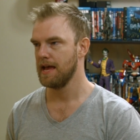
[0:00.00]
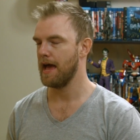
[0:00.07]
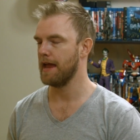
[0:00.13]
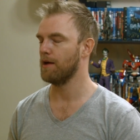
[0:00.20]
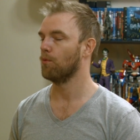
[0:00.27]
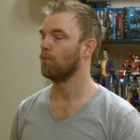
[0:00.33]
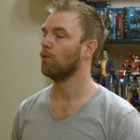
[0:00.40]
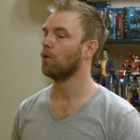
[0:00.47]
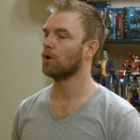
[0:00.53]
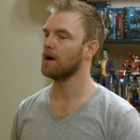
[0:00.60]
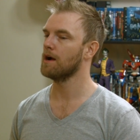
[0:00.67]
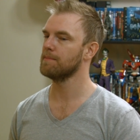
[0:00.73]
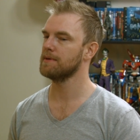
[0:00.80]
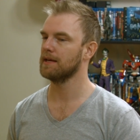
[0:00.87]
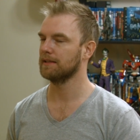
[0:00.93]
And it wore
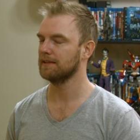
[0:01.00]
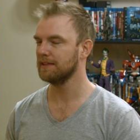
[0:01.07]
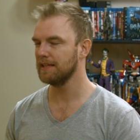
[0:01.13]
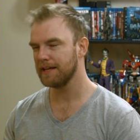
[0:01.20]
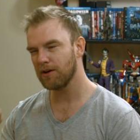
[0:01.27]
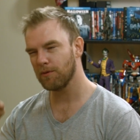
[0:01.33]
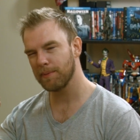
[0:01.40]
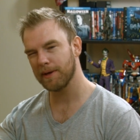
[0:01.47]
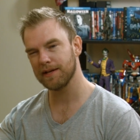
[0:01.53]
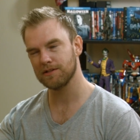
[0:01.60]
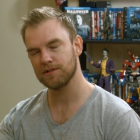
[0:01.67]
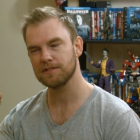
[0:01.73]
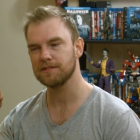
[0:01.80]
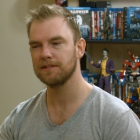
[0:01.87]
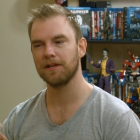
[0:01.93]
on me a little bit,
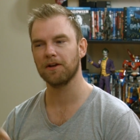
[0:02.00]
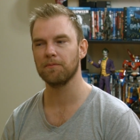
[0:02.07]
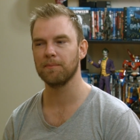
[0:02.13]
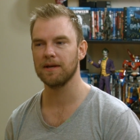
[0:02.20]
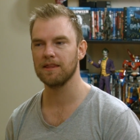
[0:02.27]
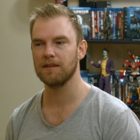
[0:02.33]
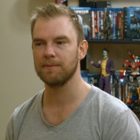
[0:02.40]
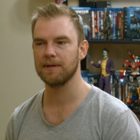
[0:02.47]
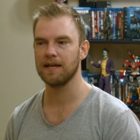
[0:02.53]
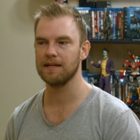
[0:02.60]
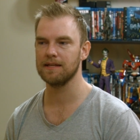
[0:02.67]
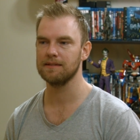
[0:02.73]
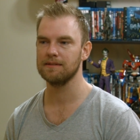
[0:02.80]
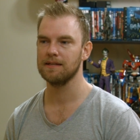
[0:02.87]
just a little bit in the beginning.